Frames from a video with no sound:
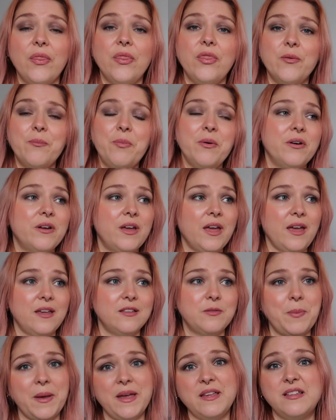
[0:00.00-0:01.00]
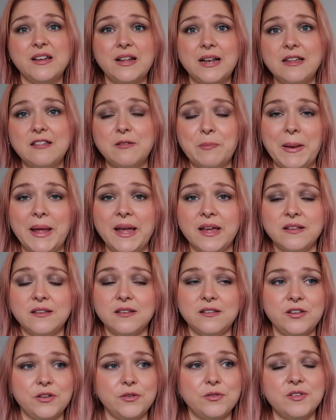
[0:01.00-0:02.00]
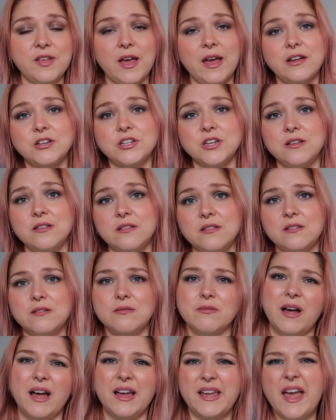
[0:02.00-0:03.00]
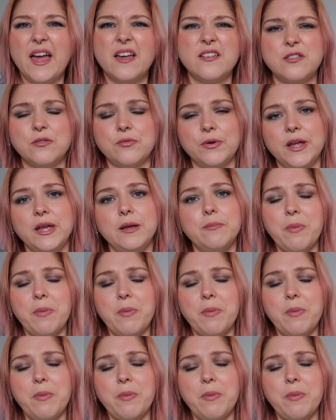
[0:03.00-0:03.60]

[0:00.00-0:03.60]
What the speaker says: The book is basically split into two sections, well I guess three.